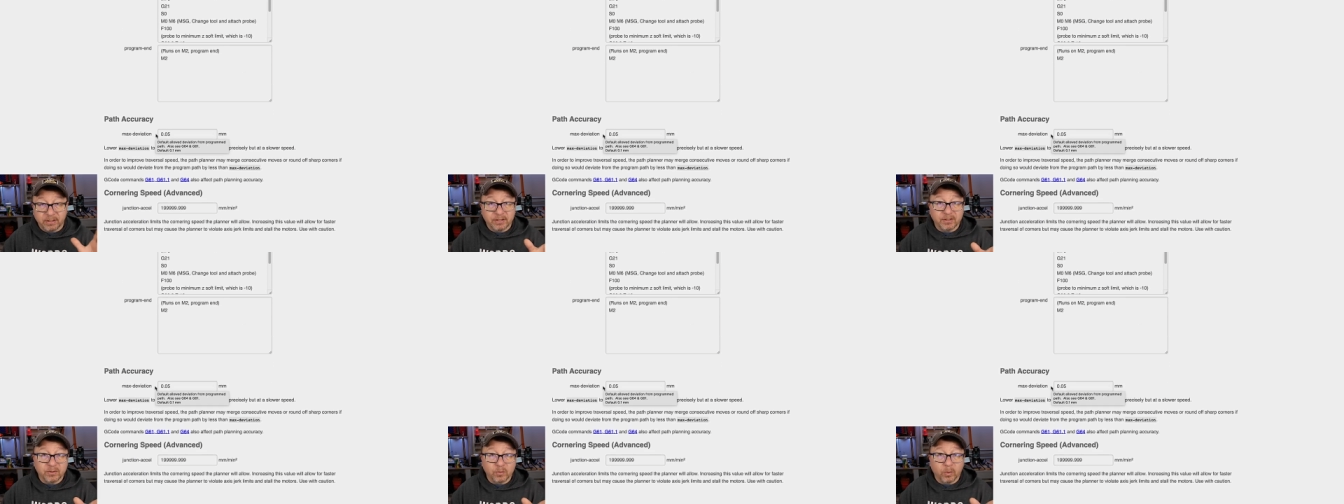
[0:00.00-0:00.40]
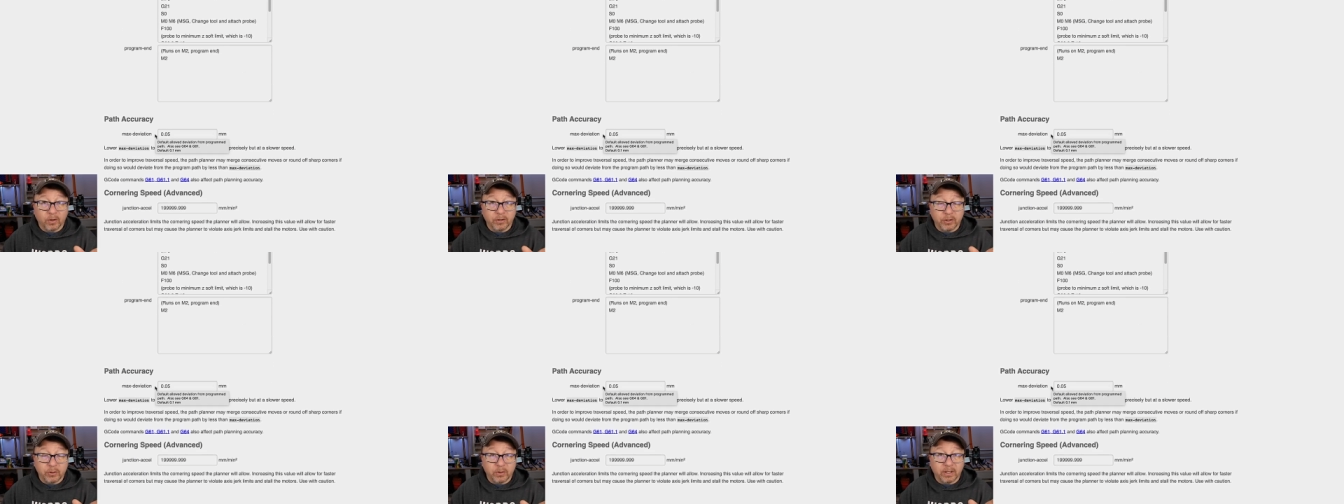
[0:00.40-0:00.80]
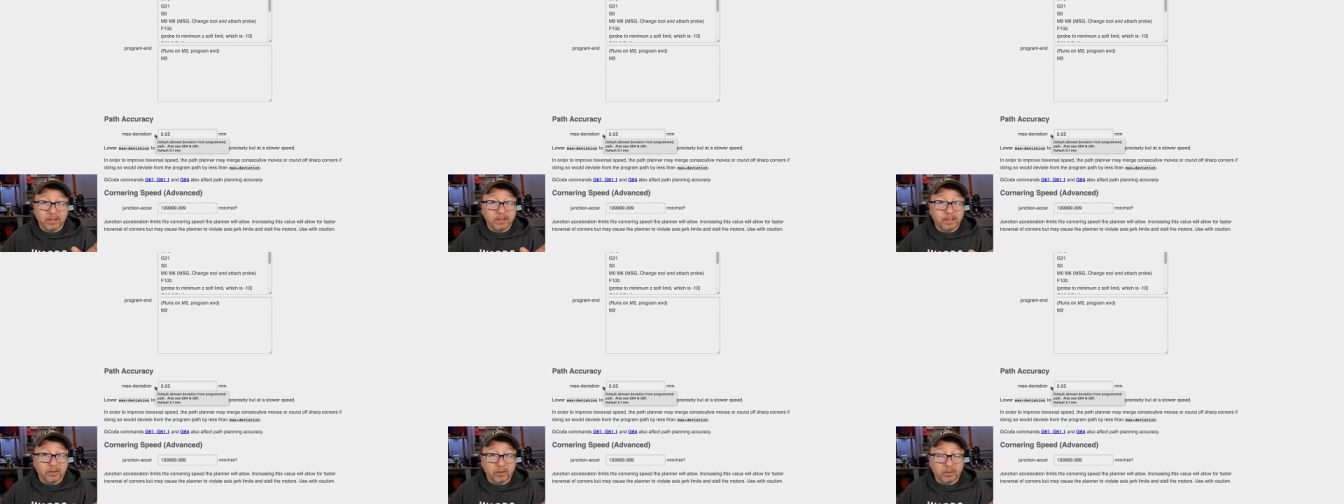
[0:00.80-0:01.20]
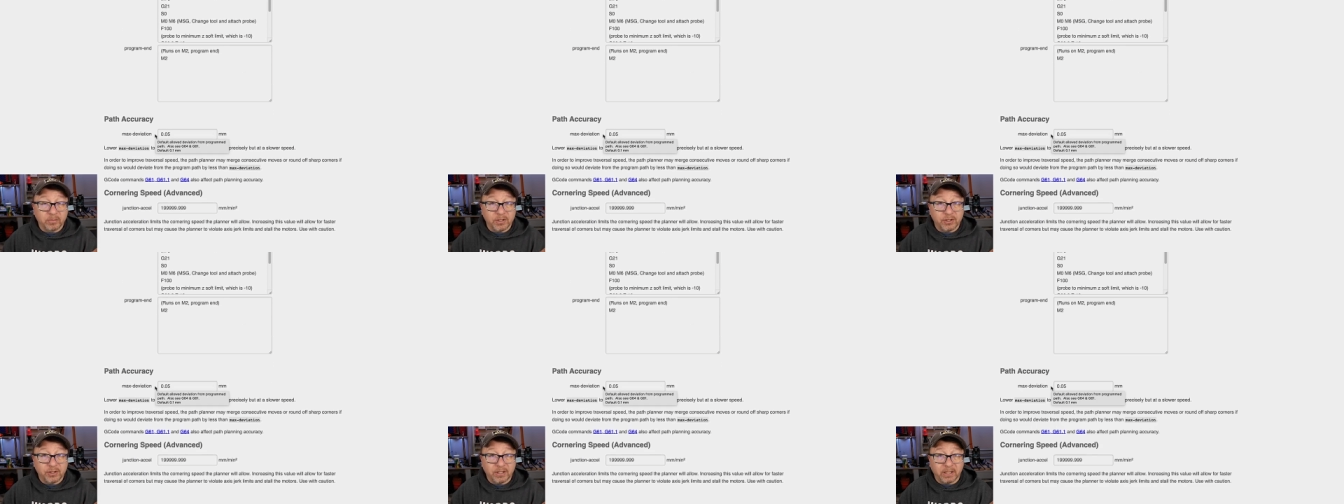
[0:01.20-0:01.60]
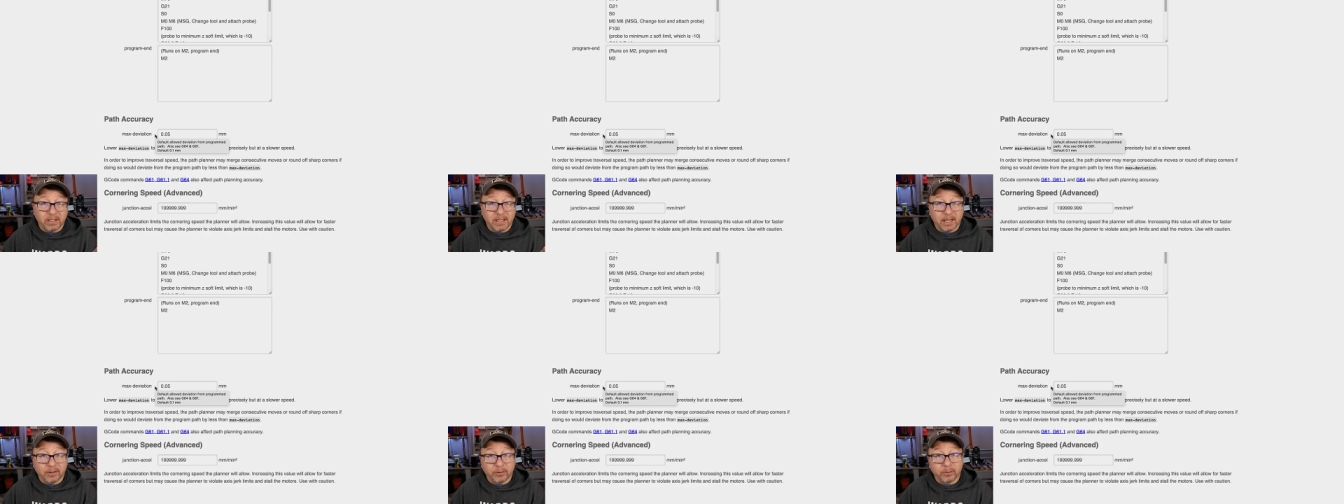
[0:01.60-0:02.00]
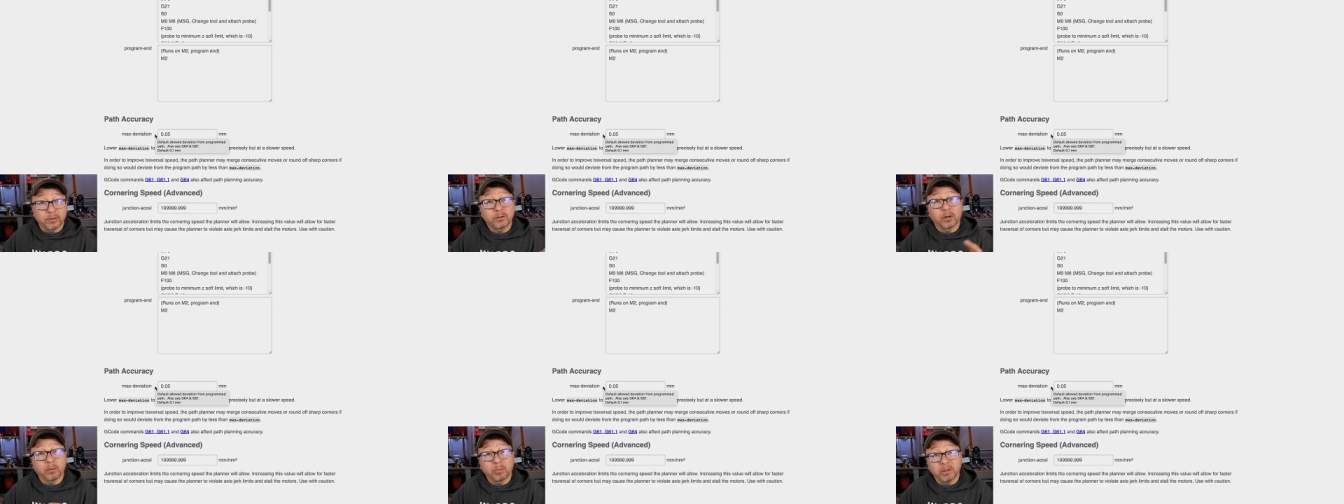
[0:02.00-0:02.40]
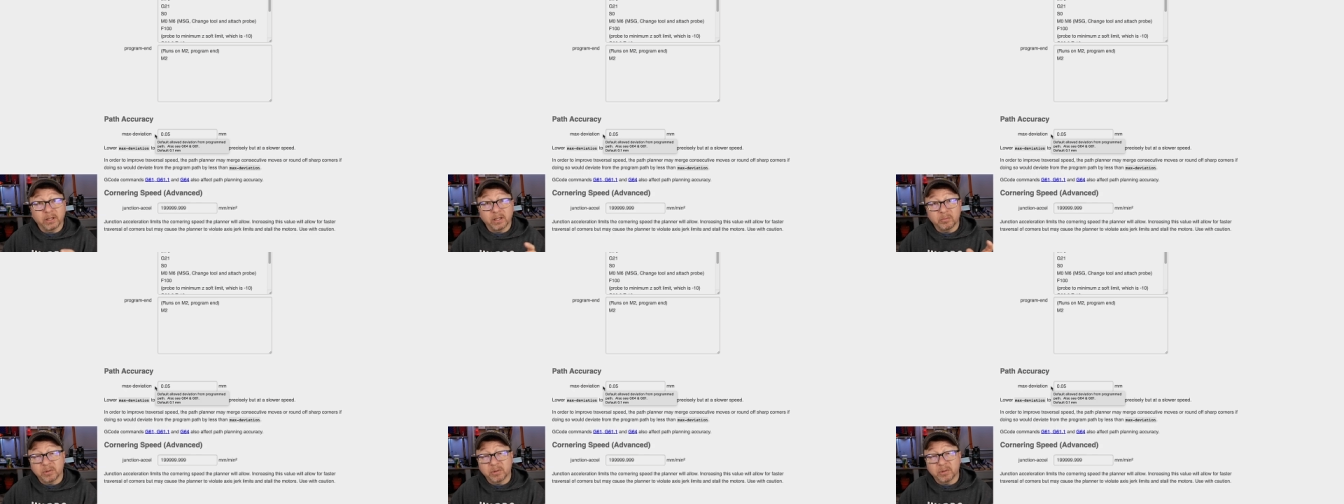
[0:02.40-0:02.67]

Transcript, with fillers: This is where you can tell the machine how to interpolate